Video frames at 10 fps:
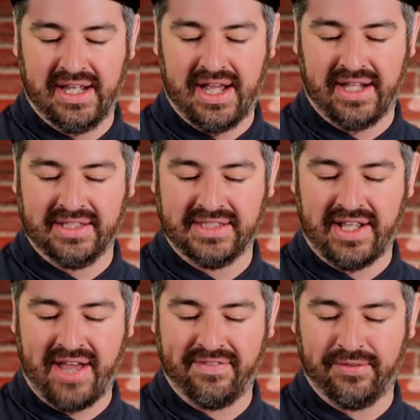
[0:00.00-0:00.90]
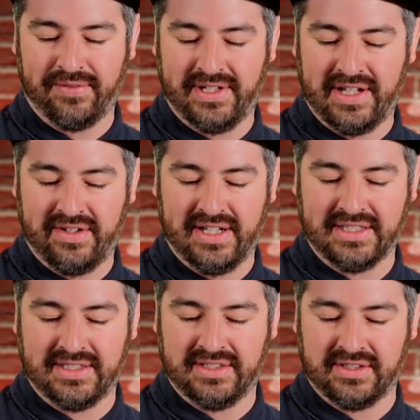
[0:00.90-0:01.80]
I guess I'll have to find out
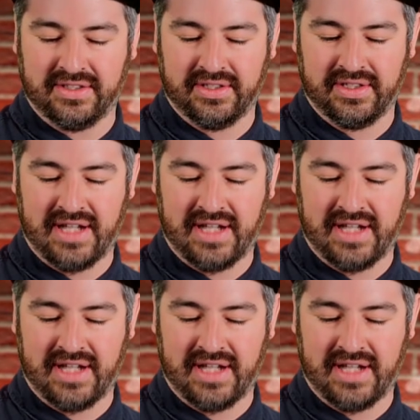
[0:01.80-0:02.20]
next Easter.